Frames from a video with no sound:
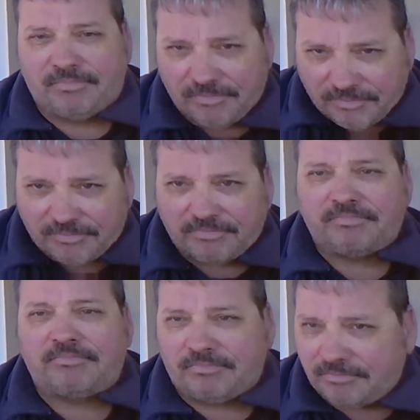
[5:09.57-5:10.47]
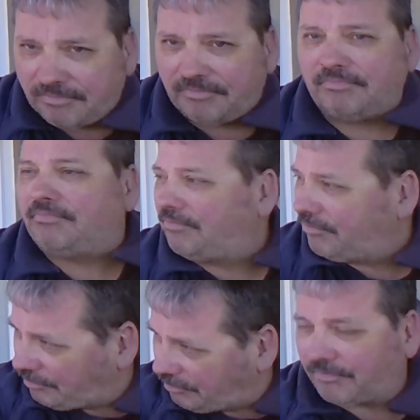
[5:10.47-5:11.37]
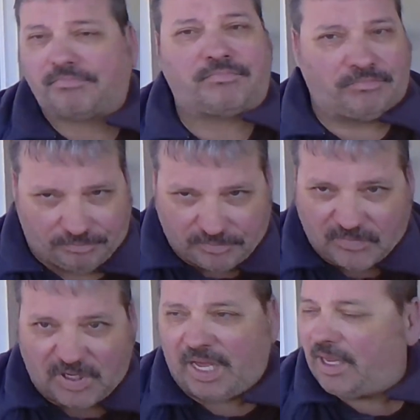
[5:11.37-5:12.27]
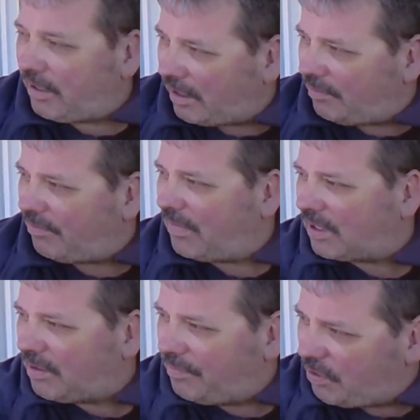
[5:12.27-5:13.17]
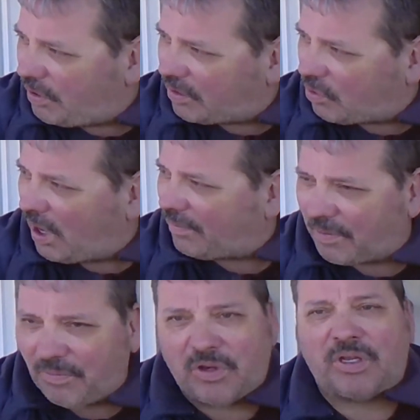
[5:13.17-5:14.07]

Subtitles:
and we've talked about lattice dynamics before. Yeah, and computing, quantum computing.